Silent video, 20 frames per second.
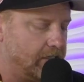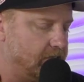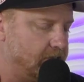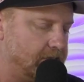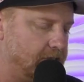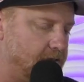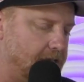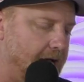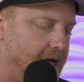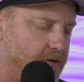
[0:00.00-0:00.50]

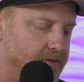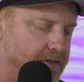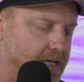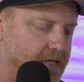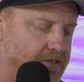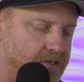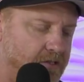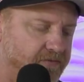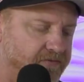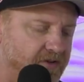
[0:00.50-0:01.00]
Because
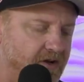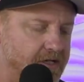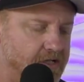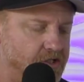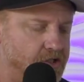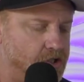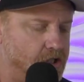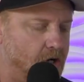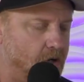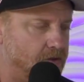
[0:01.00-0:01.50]
that's a funny
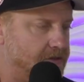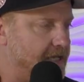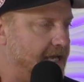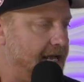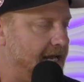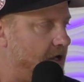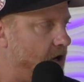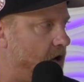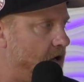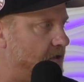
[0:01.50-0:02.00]
joke. They
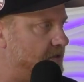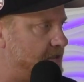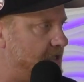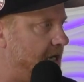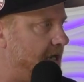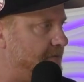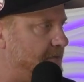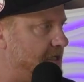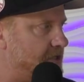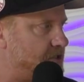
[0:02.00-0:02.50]
had a hard
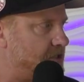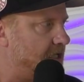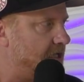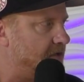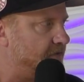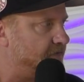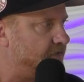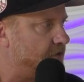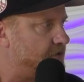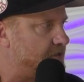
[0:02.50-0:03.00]
time yesterday in
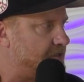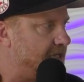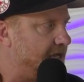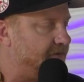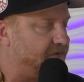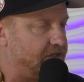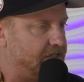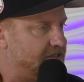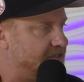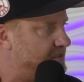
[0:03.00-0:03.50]
the first
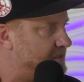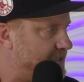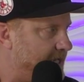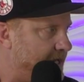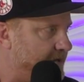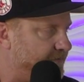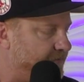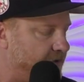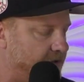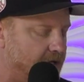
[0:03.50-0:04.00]
half against
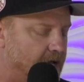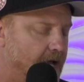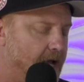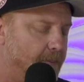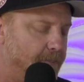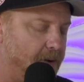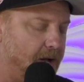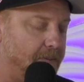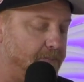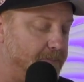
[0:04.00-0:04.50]
Stanford.
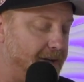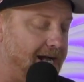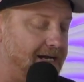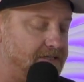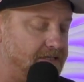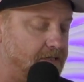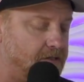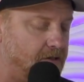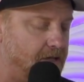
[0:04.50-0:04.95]
But back to